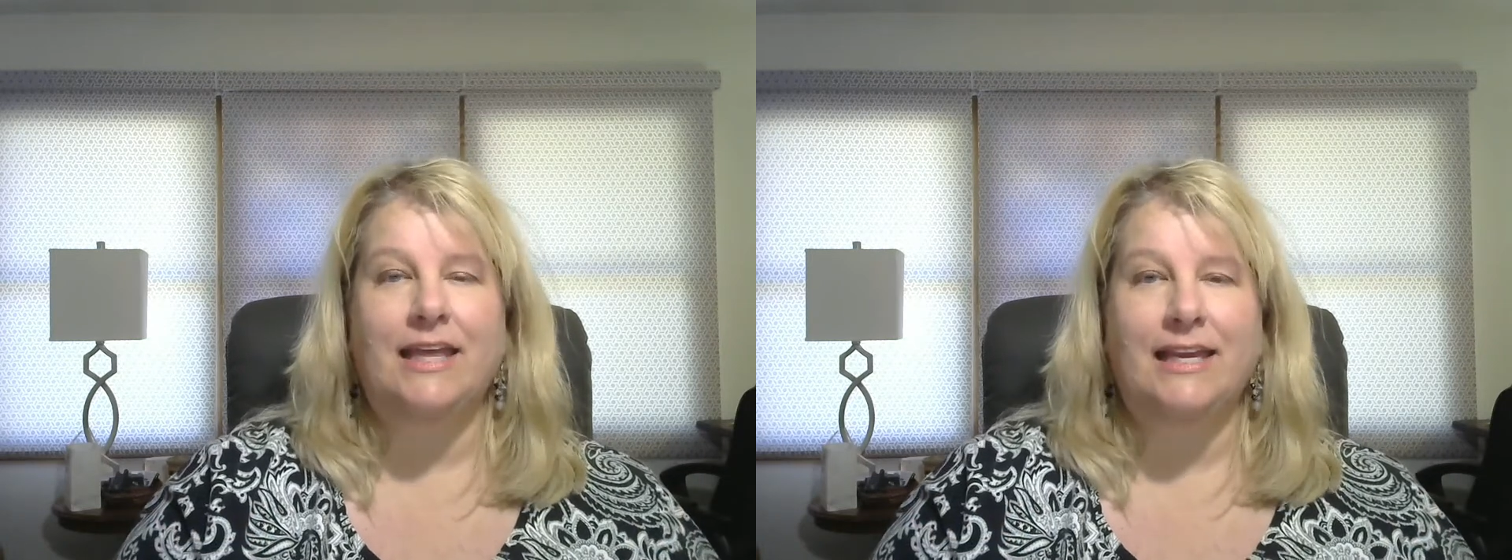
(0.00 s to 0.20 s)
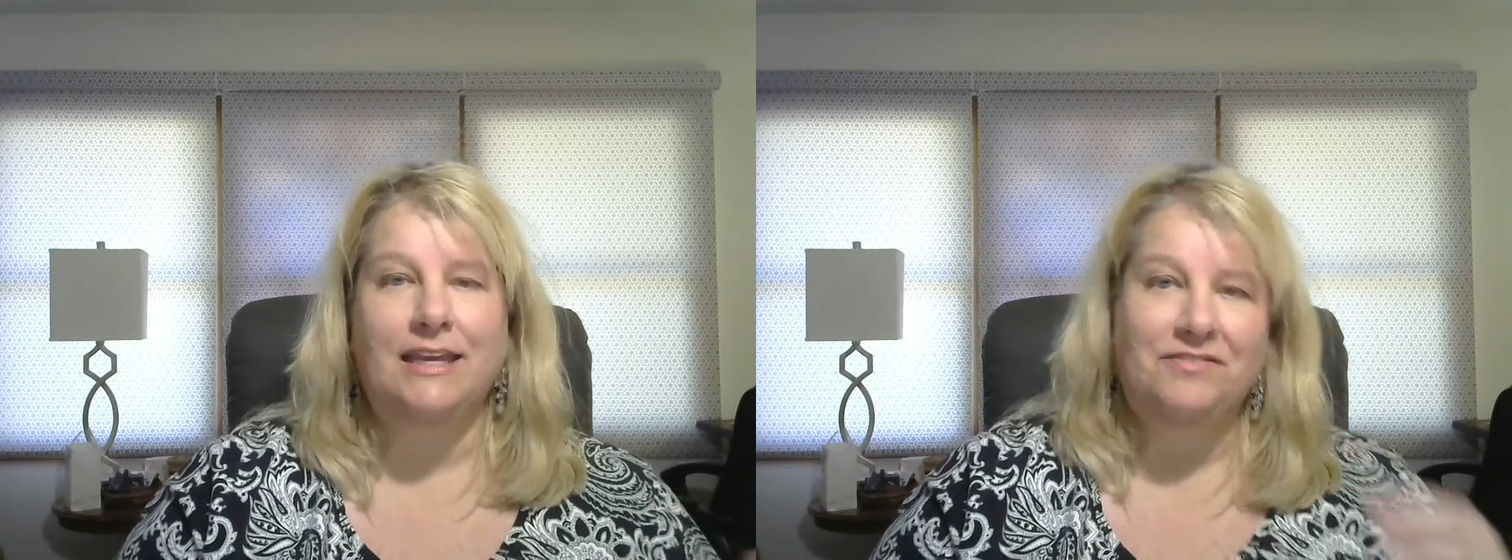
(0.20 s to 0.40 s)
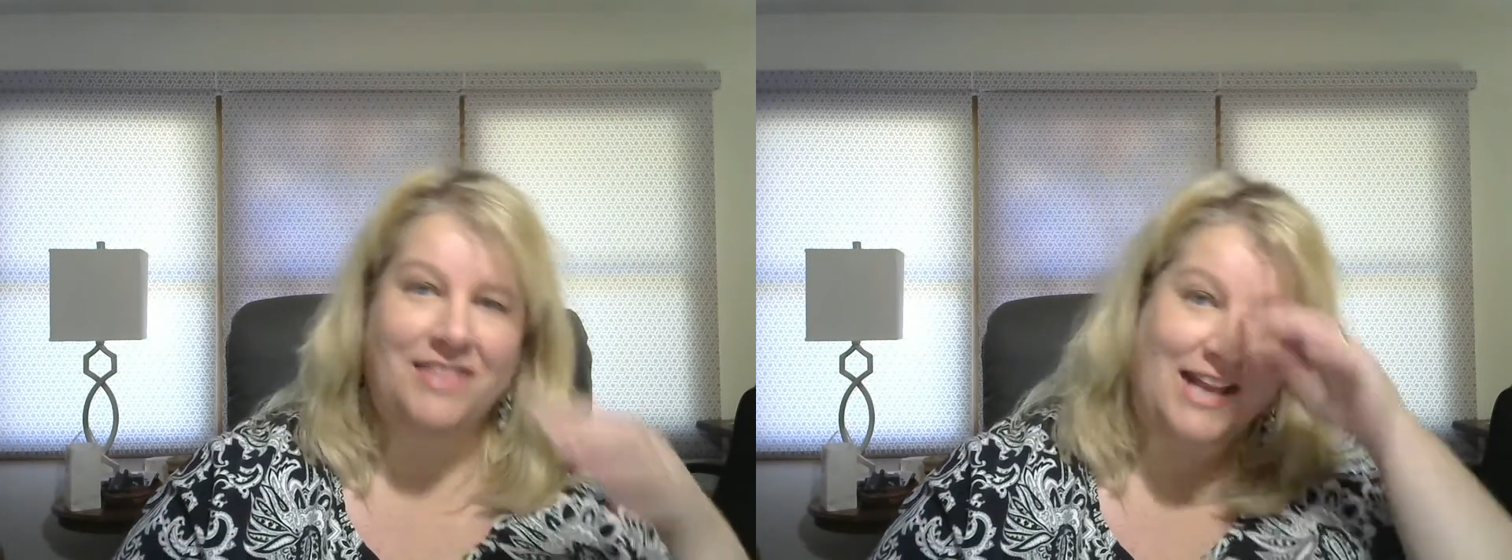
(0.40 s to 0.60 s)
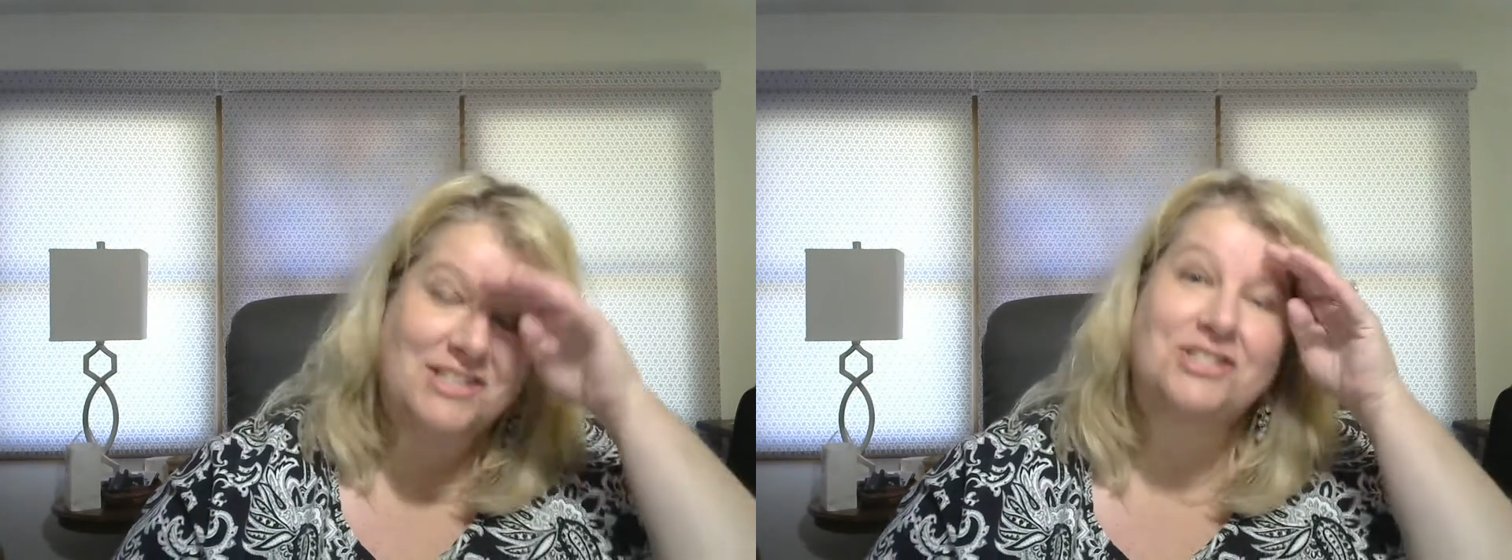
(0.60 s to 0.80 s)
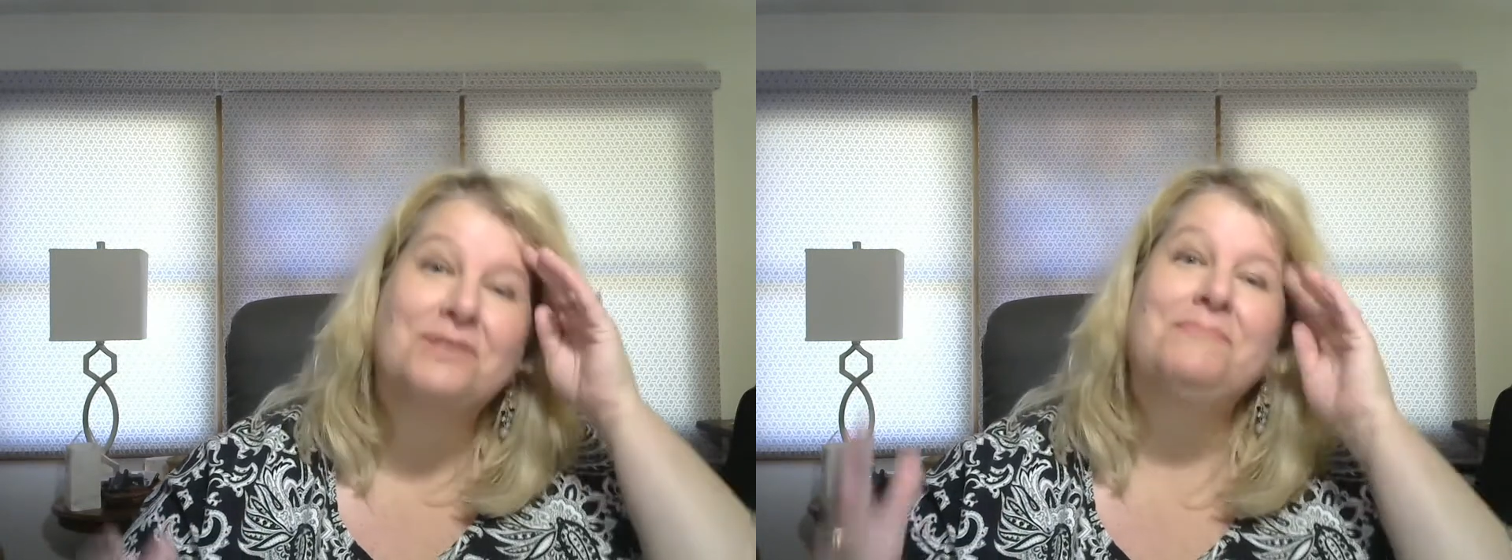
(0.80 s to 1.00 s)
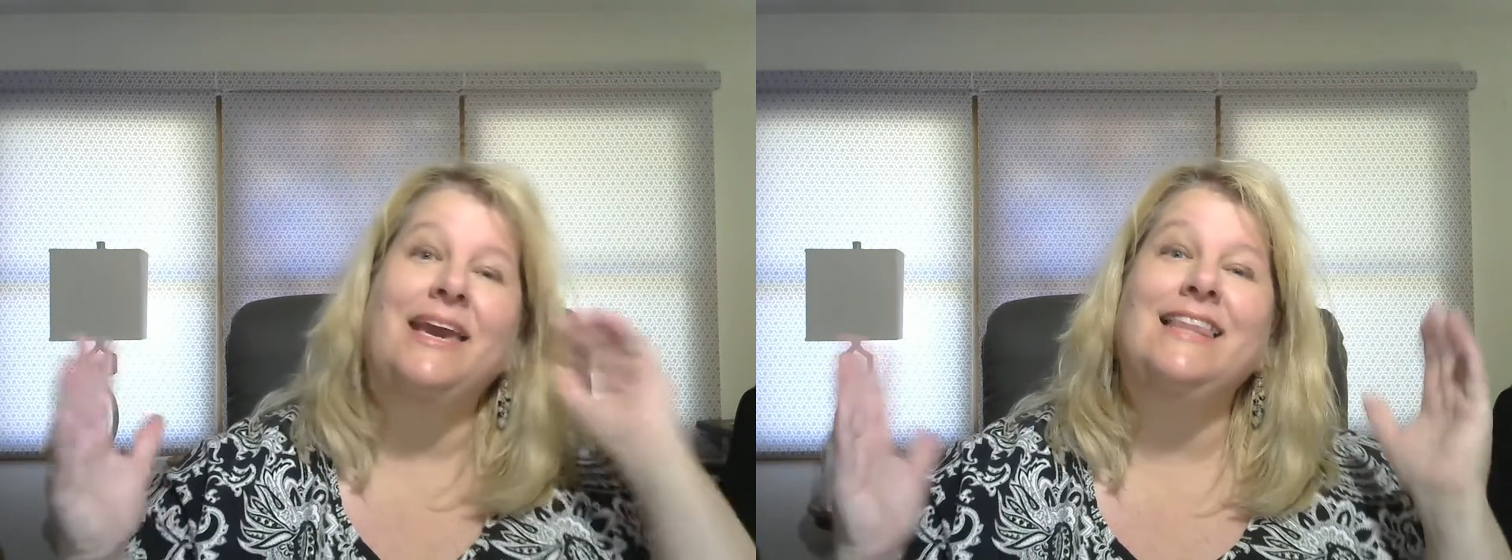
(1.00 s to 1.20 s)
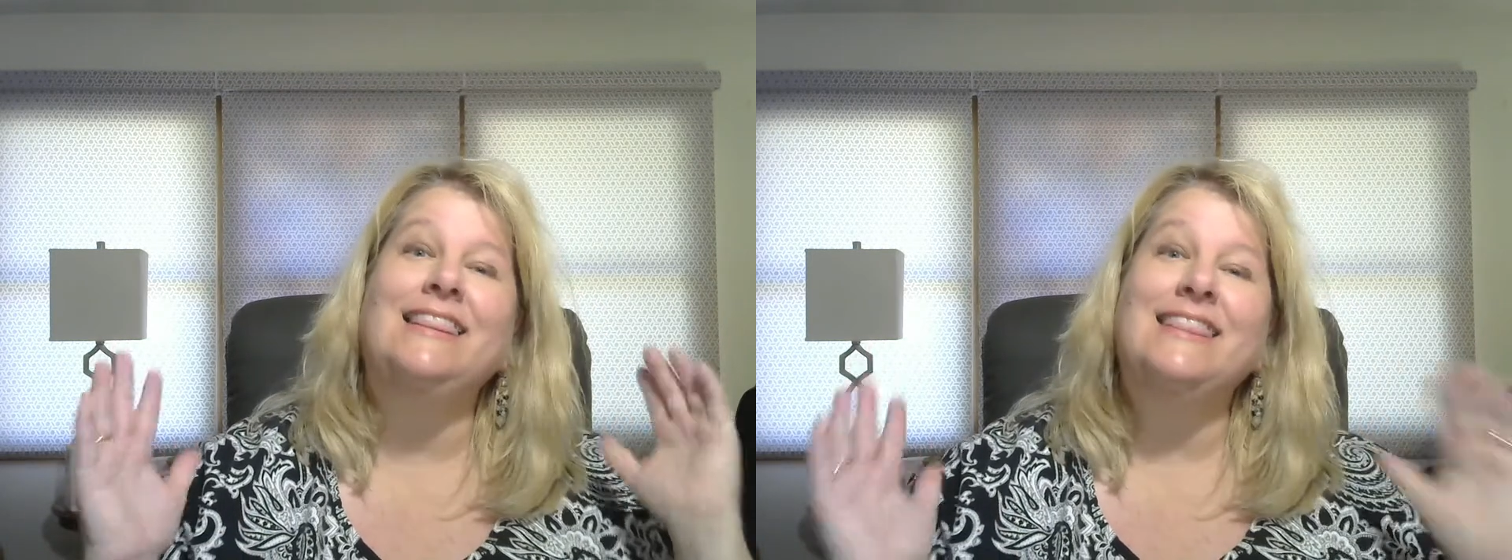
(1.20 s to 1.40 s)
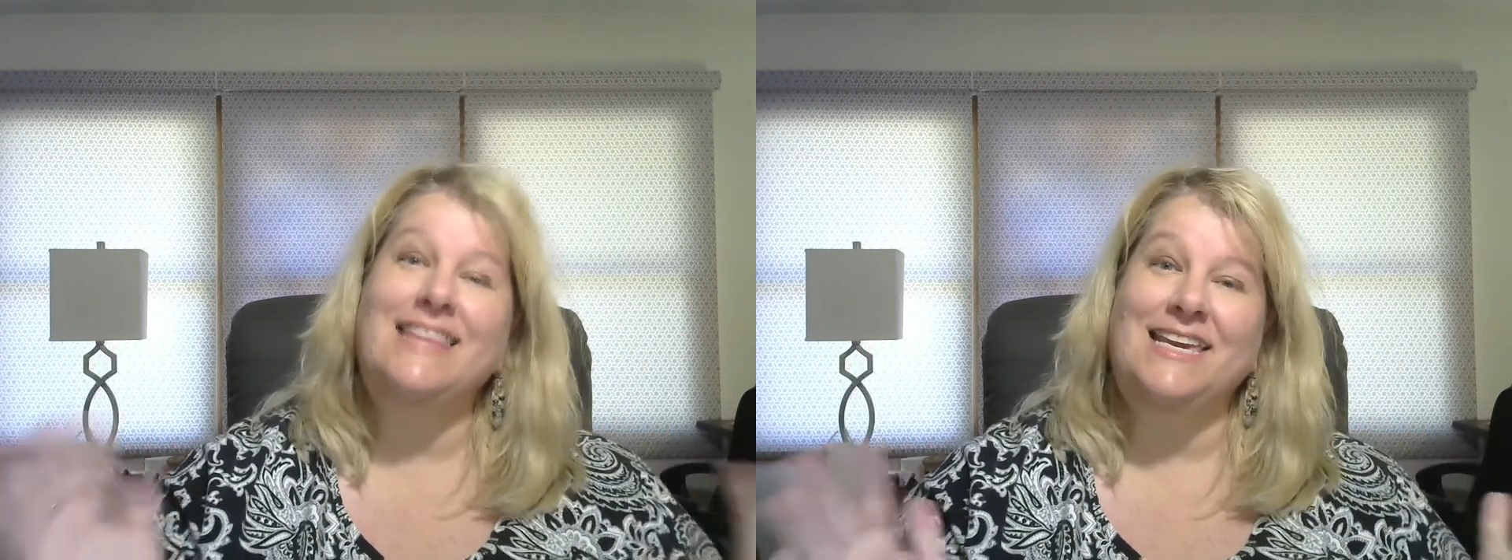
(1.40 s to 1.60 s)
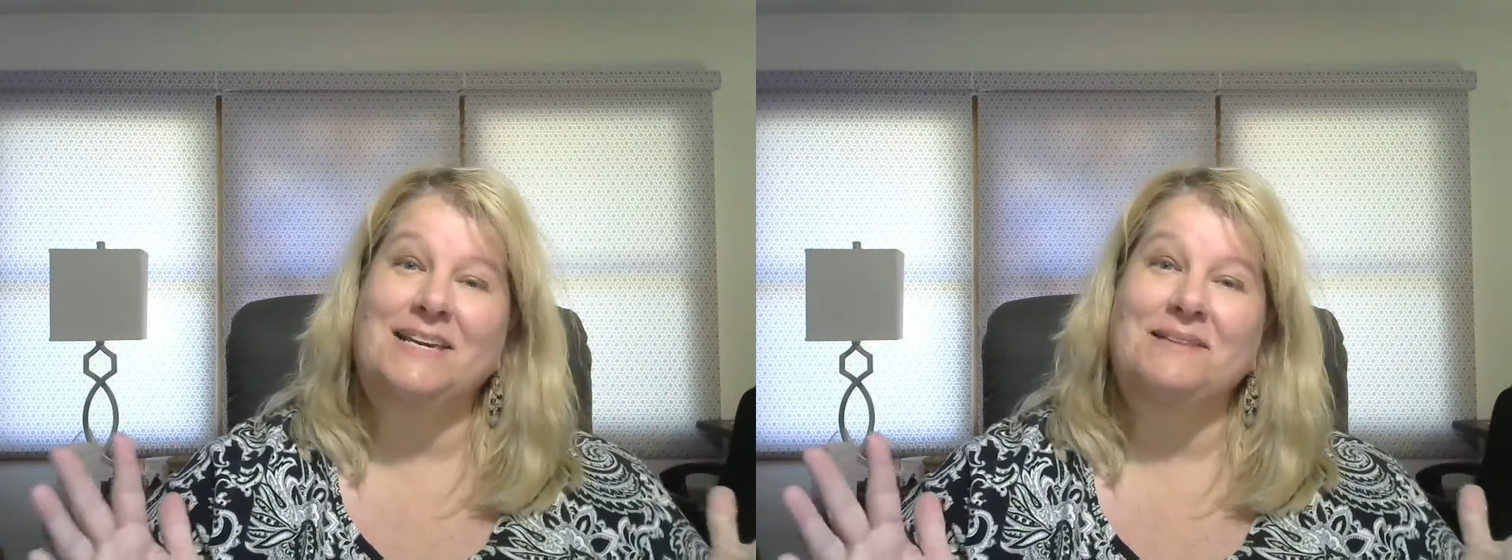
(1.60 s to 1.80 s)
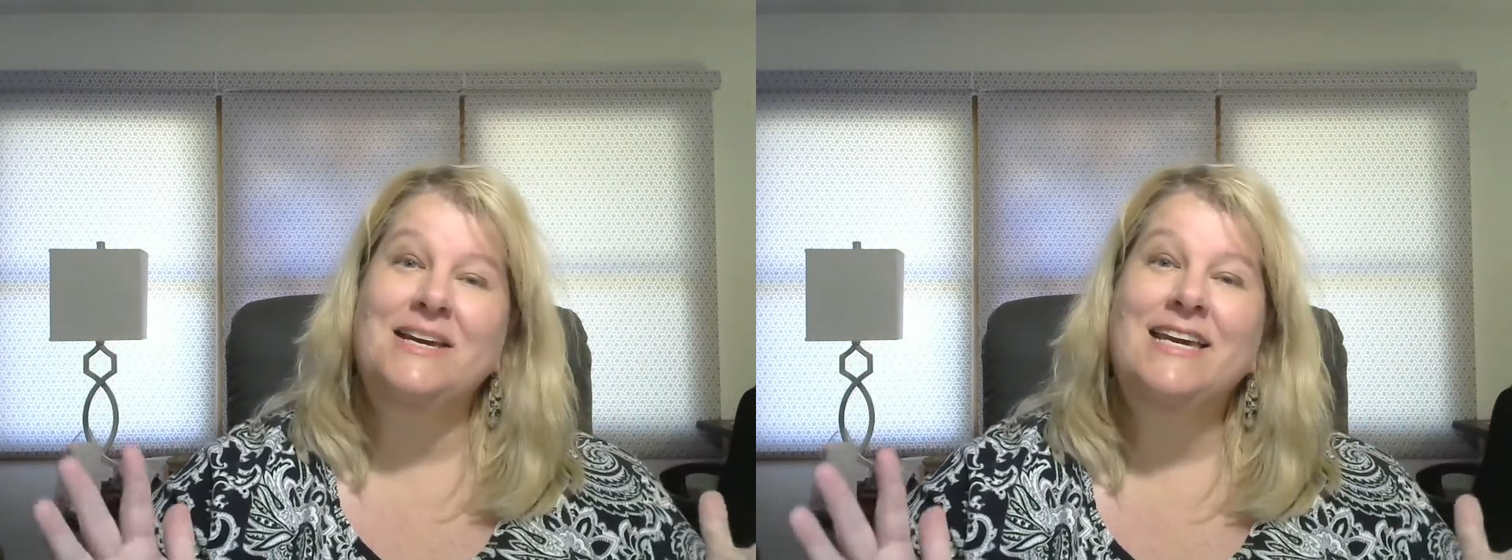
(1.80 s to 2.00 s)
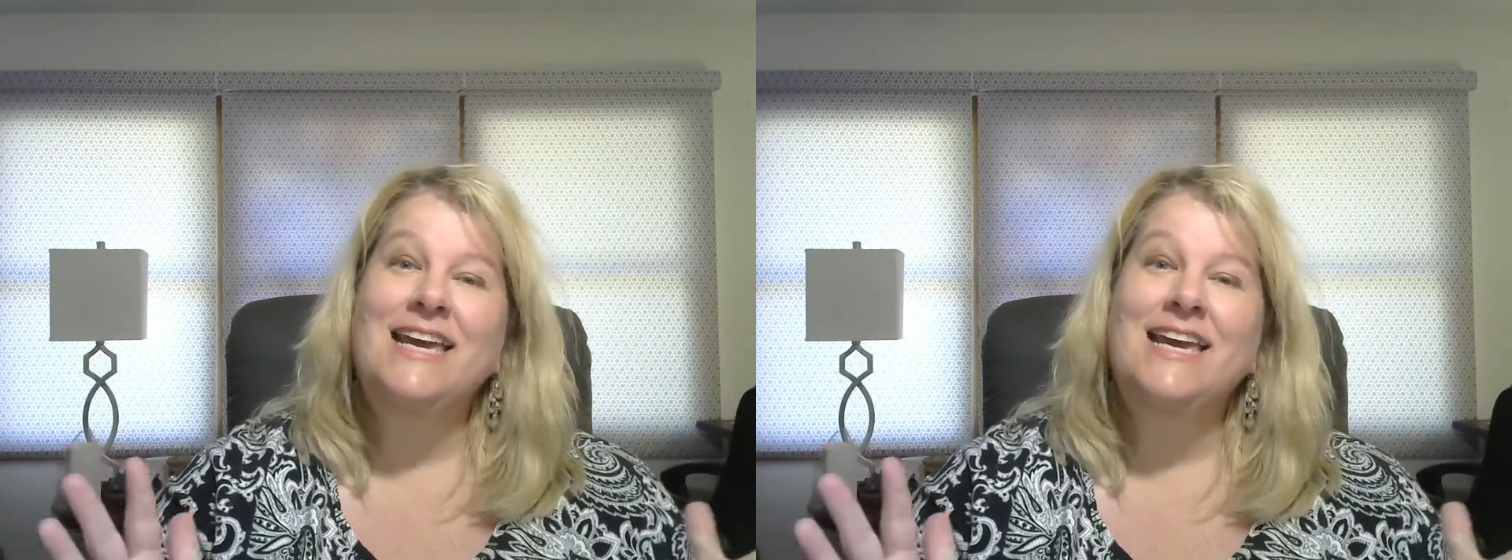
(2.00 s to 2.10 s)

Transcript: like if that's your main theme